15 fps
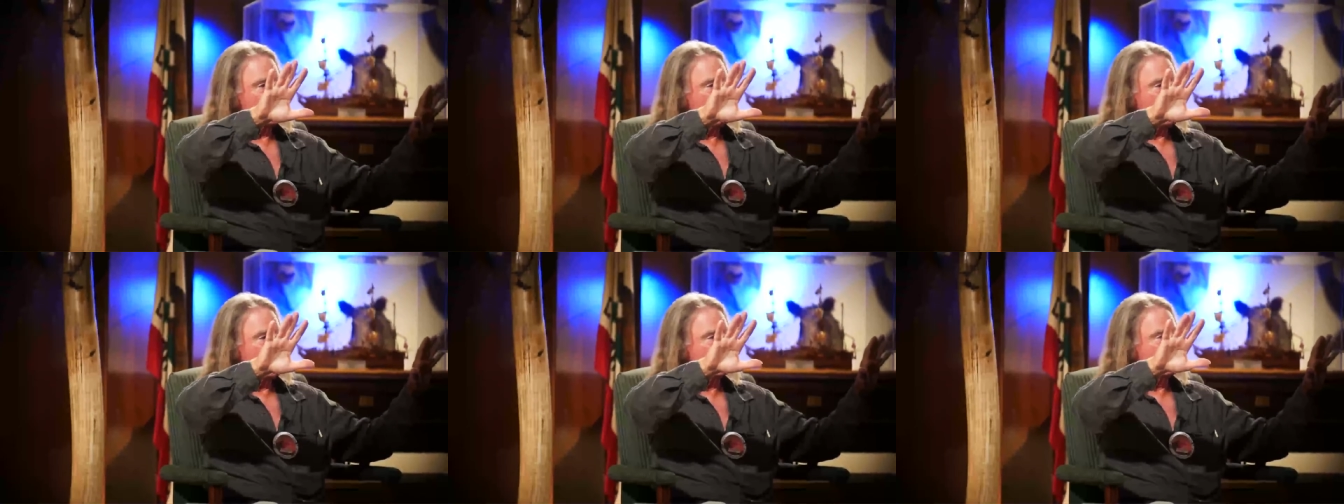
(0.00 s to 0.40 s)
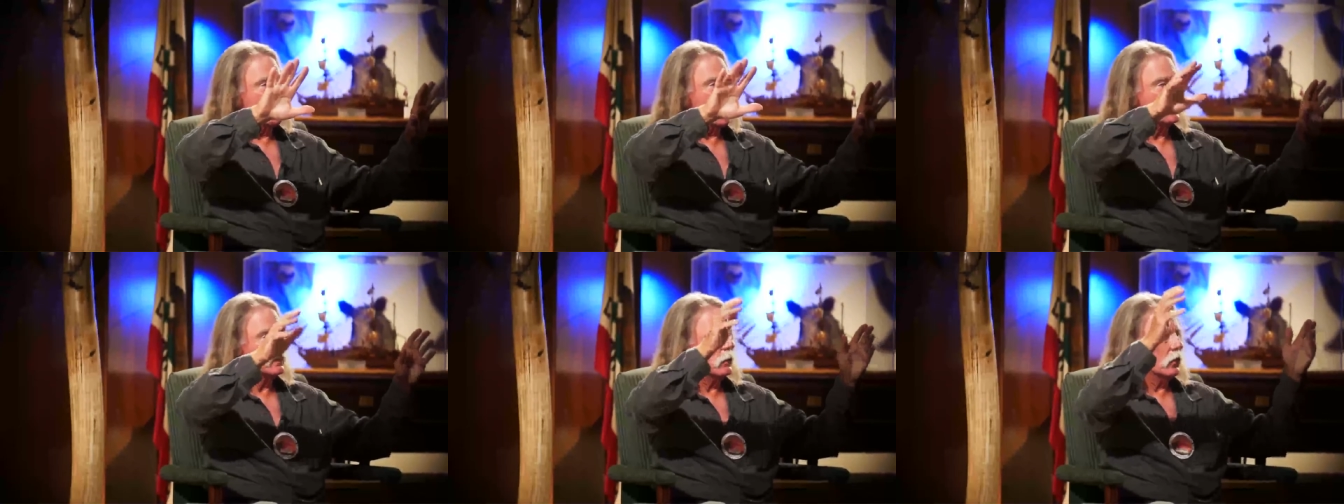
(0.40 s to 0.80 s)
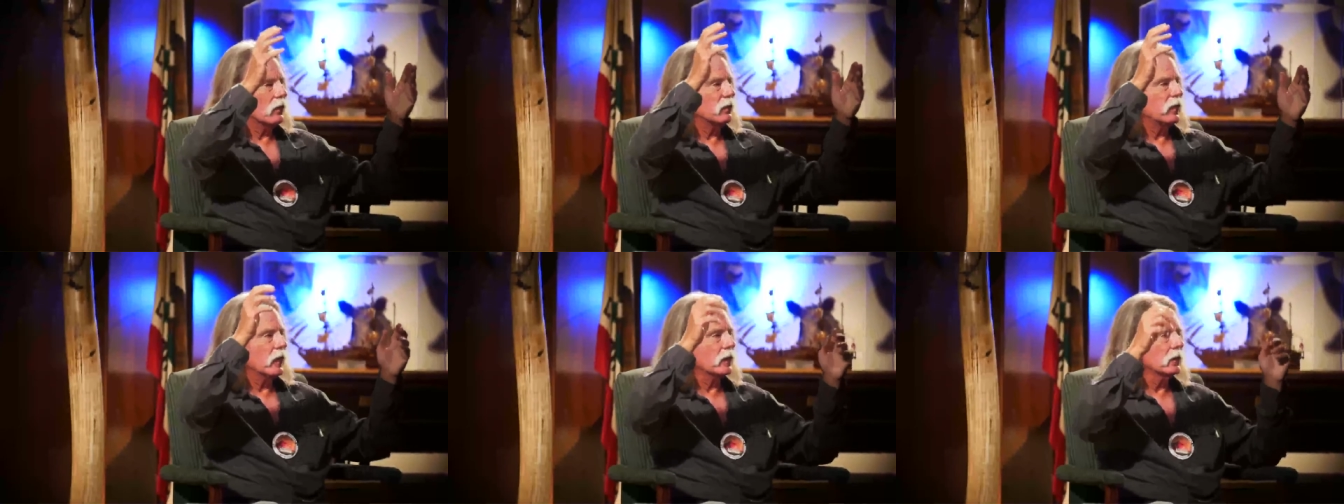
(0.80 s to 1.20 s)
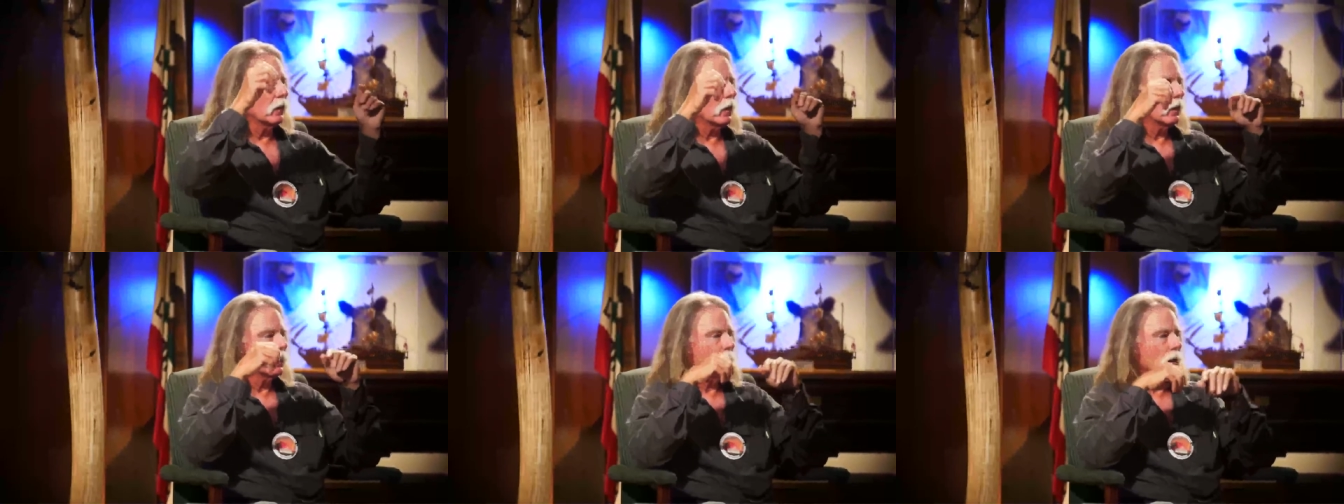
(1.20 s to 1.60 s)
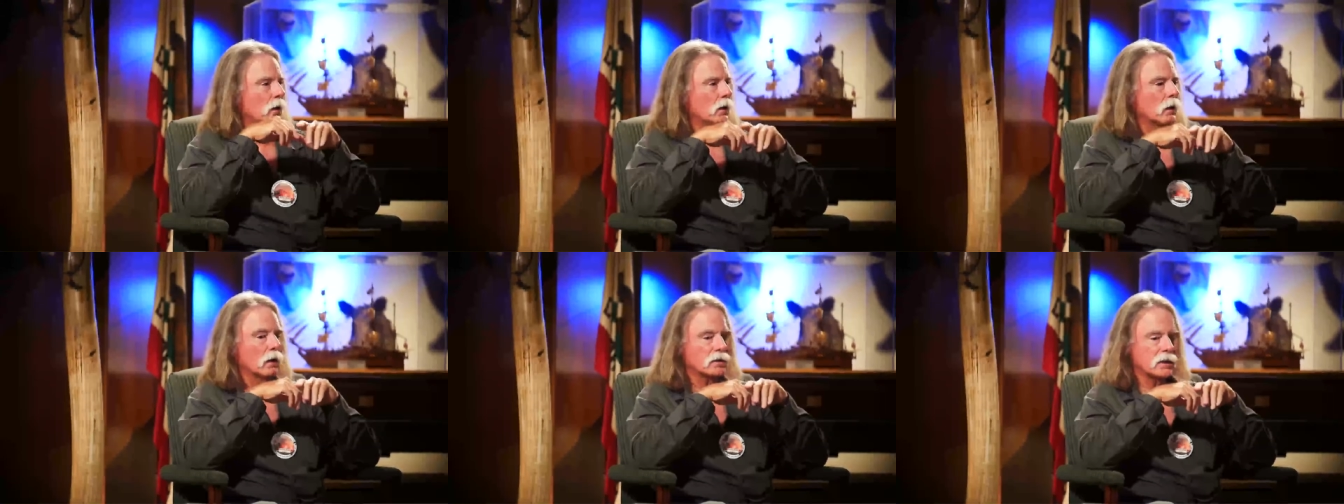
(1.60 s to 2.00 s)
emitting light that would affect our,
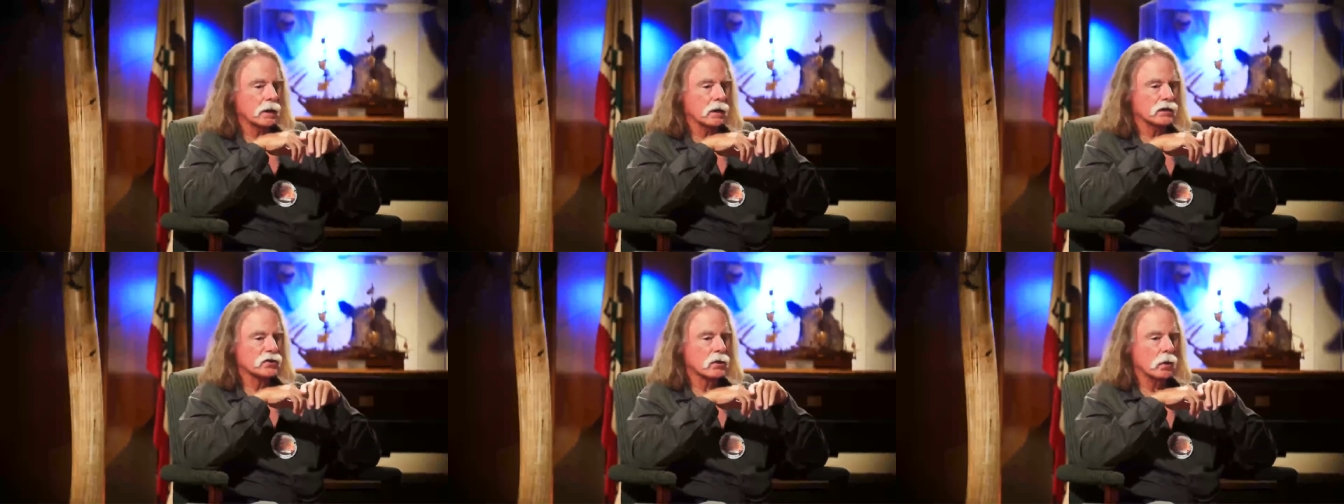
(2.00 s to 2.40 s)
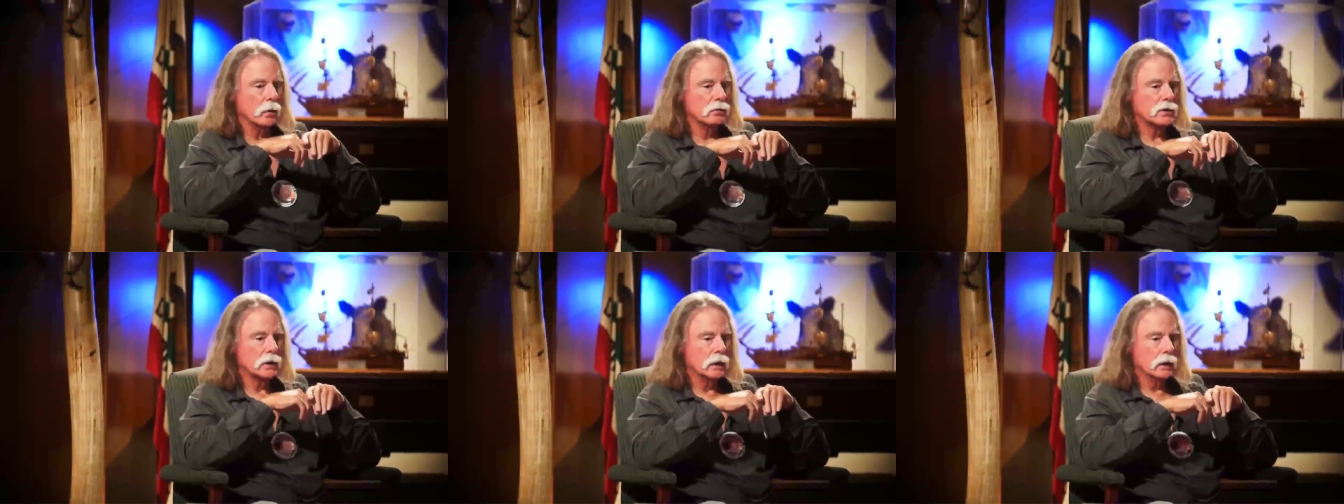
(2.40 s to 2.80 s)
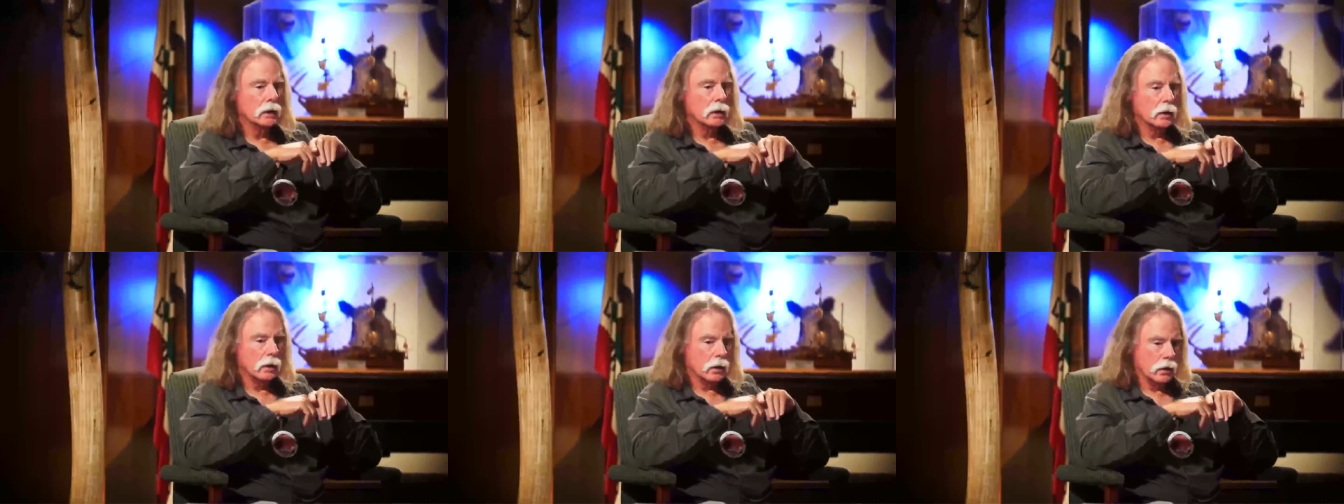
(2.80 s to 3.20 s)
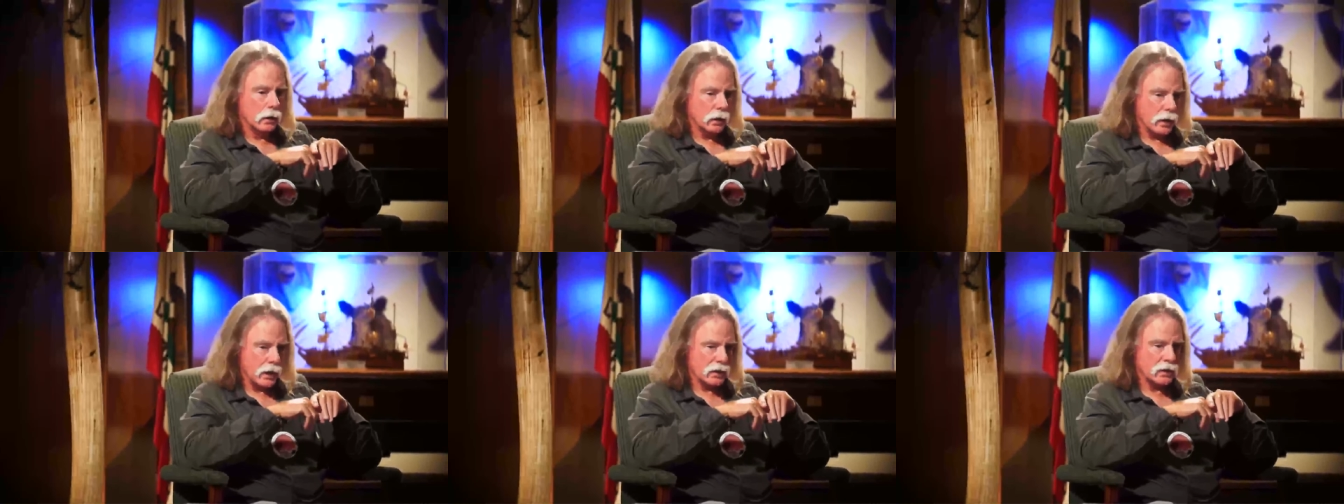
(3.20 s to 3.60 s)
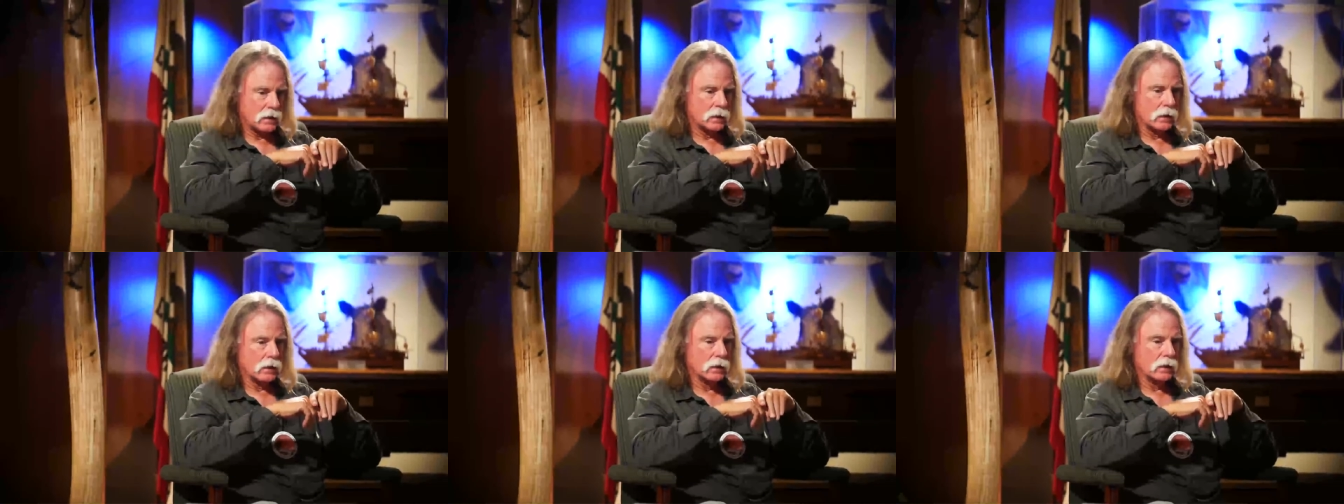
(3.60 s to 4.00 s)
our, our telescopes.
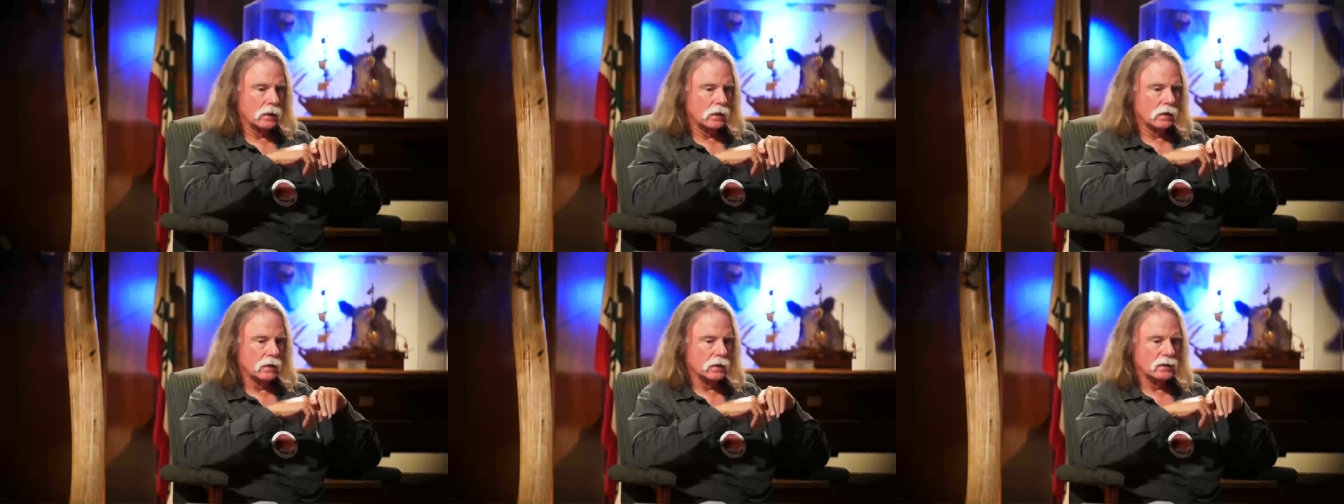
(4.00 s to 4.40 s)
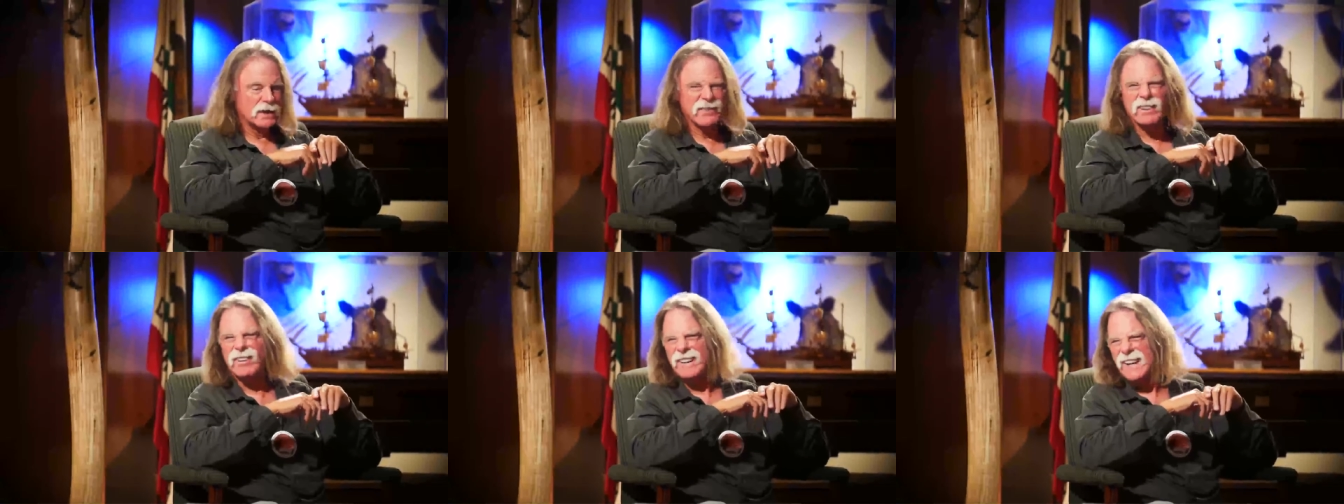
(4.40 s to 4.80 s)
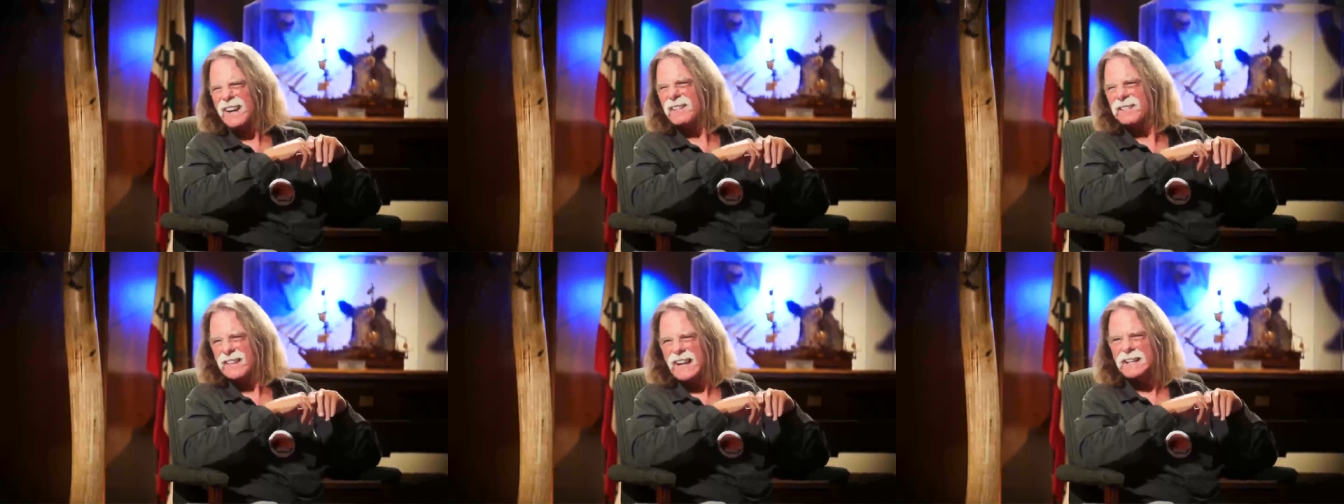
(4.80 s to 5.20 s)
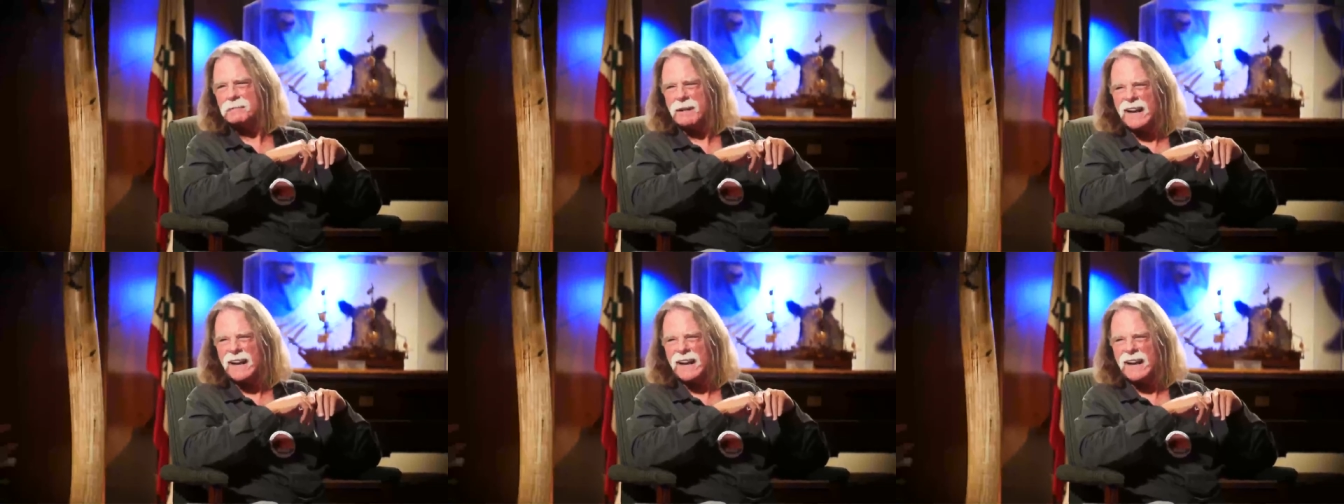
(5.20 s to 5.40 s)
Next. See, I'm going kind of fast, but I